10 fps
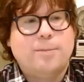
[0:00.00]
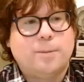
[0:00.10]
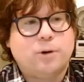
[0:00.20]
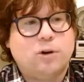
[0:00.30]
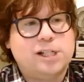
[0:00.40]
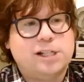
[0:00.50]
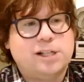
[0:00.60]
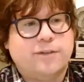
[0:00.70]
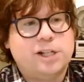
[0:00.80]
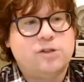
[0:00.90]
process
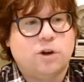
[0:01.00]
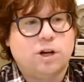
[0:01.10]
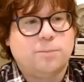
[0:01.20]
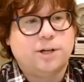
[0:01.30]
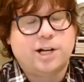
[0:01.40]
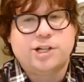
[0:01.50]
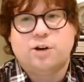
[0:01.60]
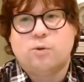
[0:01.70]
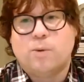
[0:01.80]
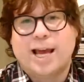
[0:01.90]
of historical production
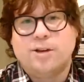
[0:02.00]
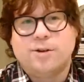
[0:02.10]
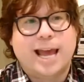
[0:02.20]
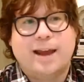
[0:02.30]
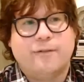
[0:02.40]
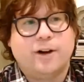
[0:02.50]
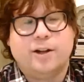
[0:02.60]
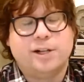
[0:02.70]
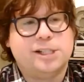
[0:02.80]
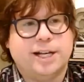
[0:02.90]
in a way you can't for
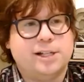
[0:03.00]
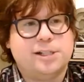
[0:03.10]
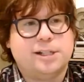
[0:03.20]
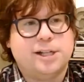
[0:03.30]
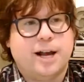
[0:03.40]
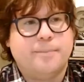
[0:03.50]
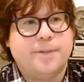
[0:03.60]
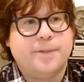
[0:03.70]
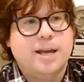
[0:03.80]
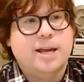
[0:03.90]
other things.
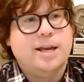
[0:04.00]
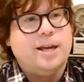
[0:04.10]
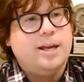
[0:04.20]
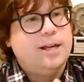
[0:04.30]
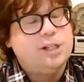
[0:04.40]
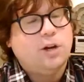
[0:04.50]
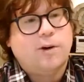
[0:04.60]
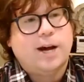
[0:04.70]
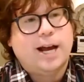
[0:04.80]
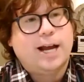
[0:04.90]

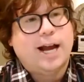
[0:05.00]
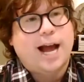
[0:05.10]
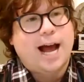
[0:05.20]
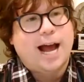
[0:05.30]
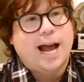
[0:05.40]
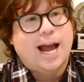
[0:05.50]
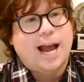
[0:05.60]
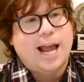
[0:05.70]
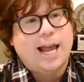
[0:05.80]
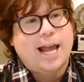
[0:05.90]
So
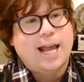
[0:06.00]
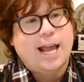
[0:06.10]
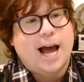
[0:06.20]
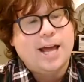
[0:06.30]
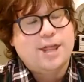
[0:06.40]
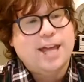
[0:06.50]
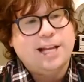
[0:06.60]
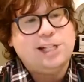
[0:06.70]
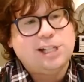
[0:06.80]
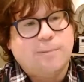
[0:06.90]
I think
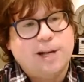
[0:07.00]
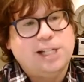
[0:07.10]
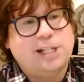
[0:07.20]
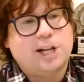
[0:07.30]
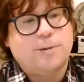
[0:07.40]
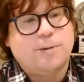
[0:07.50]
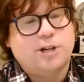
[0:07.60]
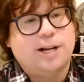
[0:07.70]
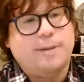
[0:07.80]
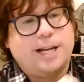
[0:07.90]
in some ways it's an
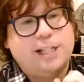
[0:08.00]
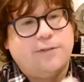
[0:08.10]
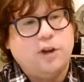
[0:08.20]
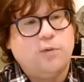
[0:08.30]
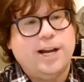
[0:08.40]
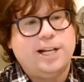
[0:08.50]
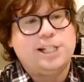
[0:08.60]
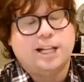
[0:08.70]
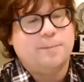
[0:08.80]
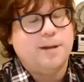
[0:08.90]
opportunity, because if you read
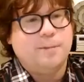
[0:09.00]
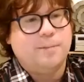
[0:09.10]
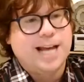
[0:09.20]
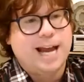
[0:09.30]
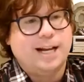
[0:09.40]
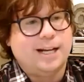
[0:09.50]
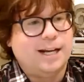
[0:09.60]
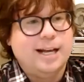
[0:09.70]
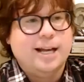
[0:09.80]
Encyclopedia Britannica